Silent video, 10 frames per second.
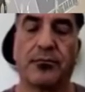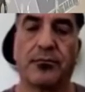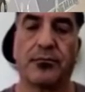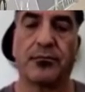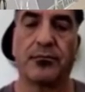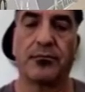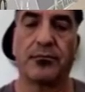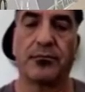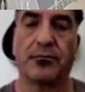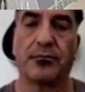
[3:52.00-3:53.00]

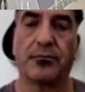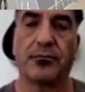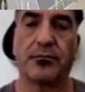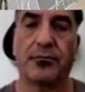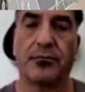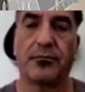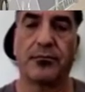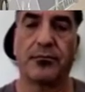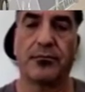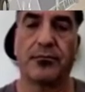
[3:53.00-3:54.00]

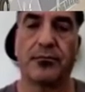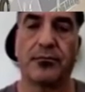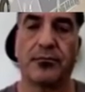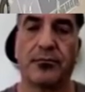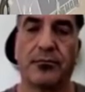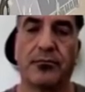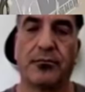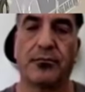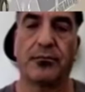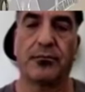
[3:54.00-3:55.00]

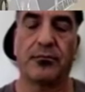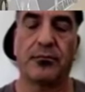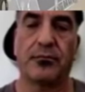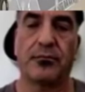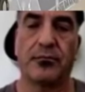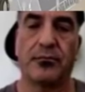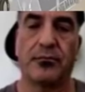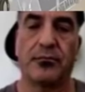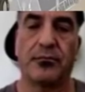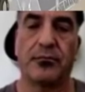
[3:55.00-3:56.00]

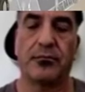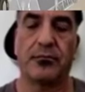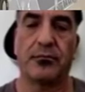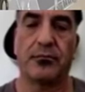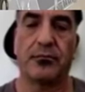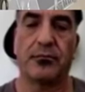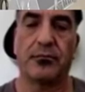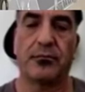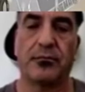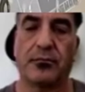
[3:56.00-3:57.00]

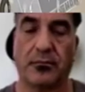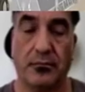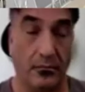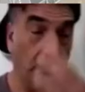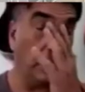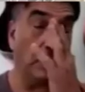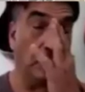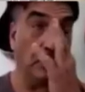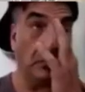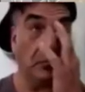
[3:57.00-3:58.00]

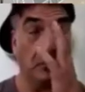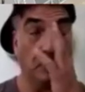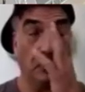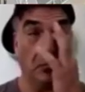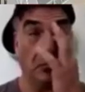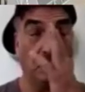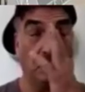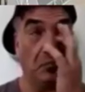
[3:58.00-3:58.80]
(silent)